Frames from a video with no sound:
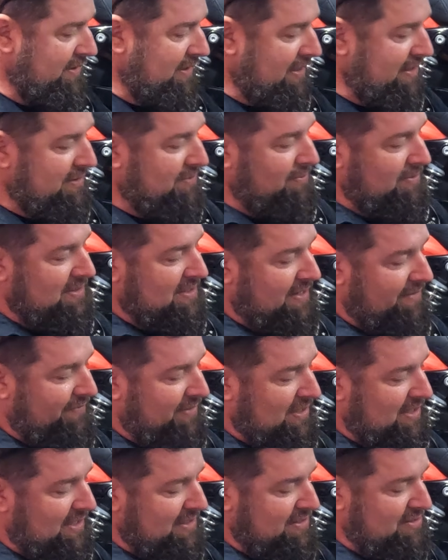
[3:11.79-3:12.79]
the nice ones have
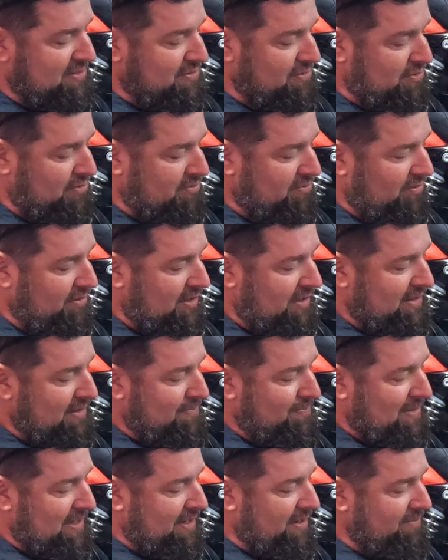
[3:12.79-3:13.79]
a nice knurl on
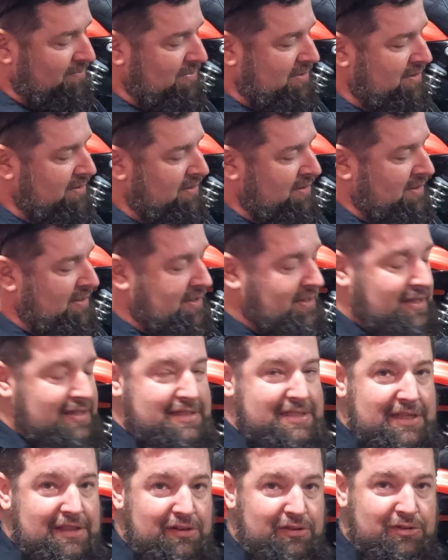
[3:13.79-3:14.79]
the bottom.
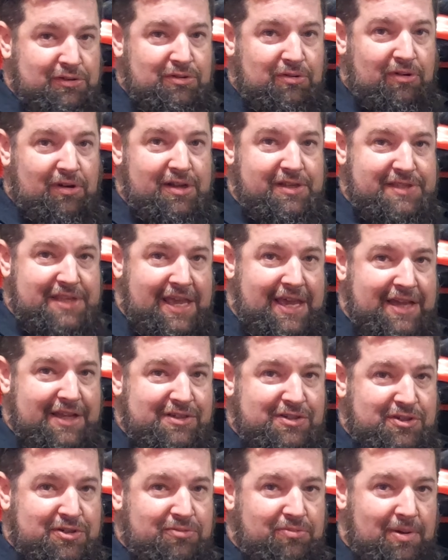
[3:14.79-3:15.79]
That's that little
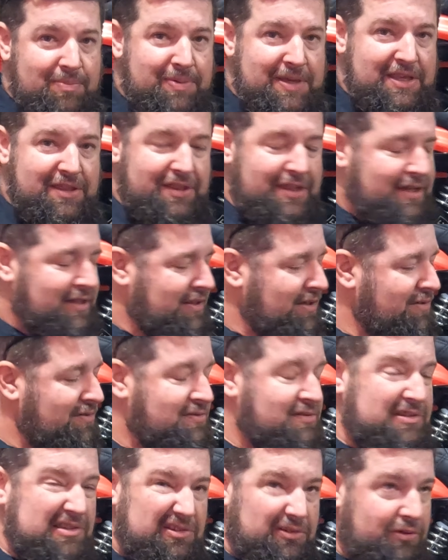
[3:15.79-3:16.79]
cross-hatch grippy thing there.
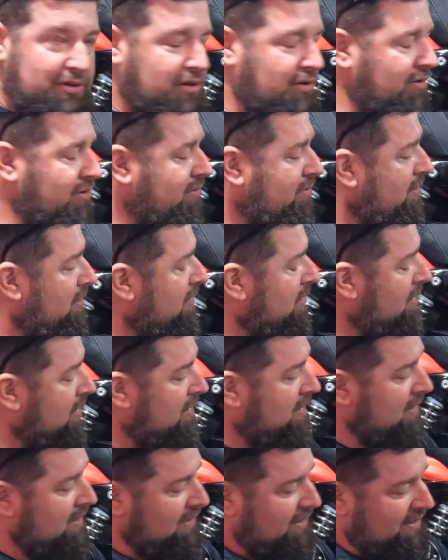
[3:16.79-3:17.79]
It's called knurl.
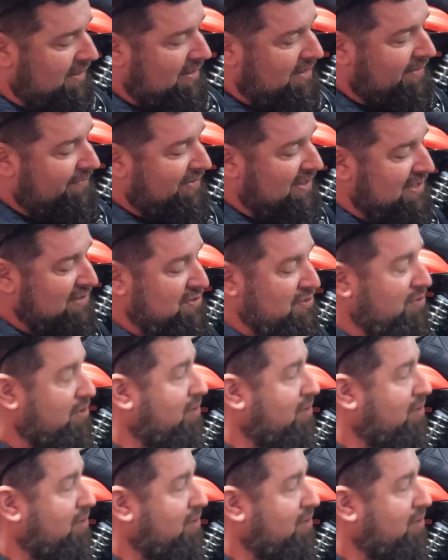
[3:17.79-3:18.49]
They have a nice